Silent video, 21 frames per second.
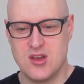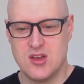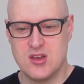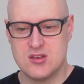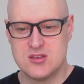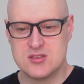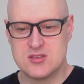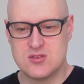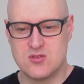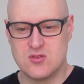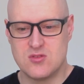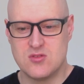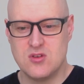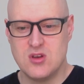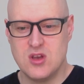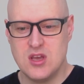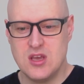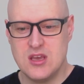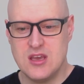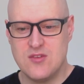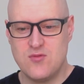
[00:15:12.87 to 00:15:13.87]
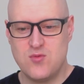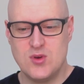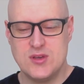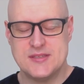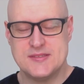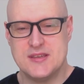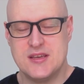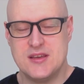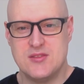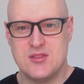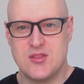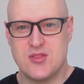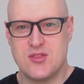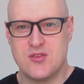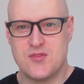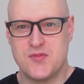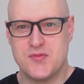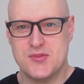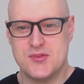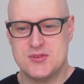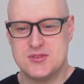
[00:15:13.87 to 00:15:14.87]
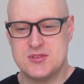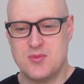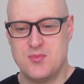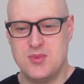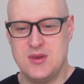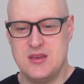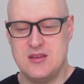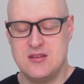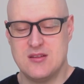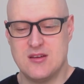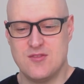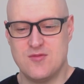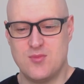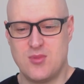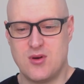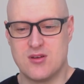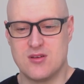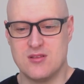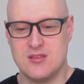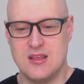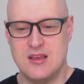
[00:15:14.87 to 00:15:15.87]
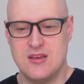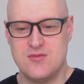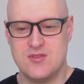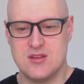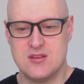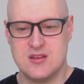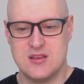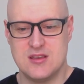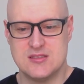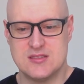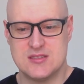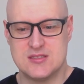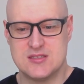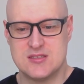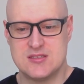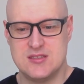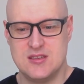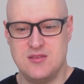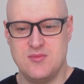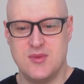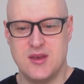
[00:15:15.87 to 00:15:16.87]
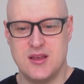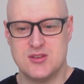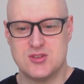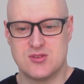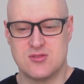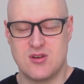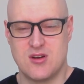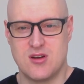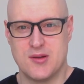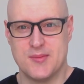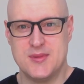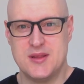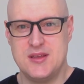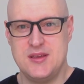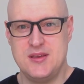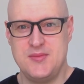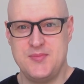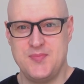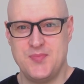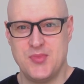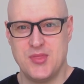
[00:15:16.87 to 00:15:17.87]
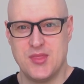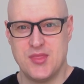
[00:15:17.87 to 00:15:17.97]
So if we say that the first beat of bar 11 is a C major harmony,